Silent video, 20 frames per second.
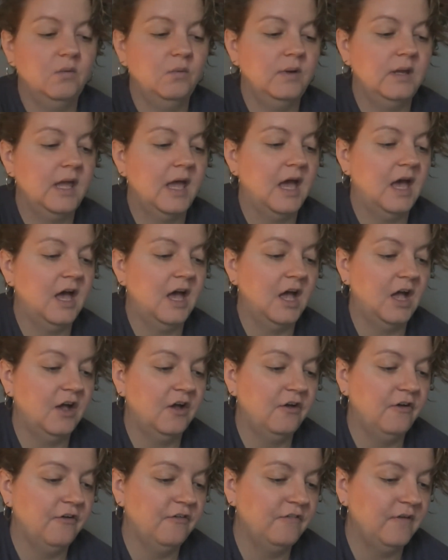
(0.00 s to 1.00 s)
We
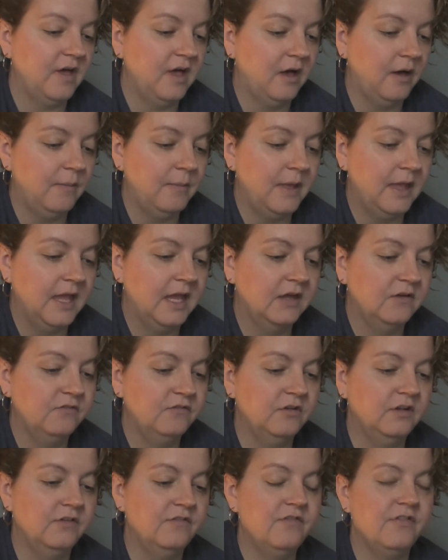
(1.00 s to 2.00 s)
have a
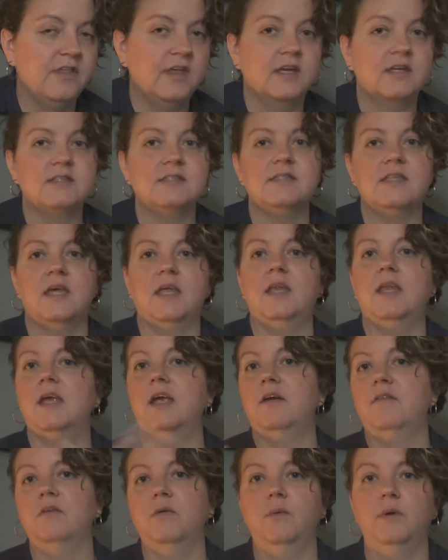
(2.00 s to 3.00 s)
handful of things that
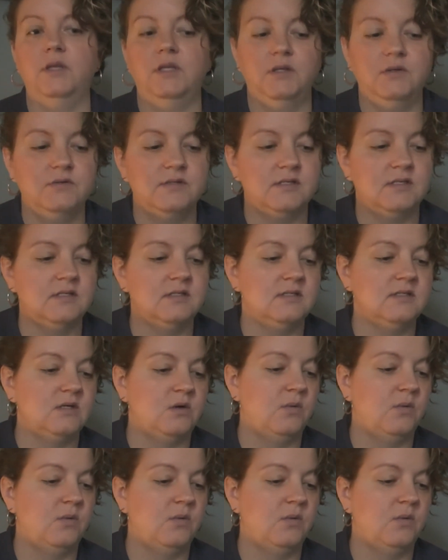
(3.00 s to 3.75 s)
everyone uses.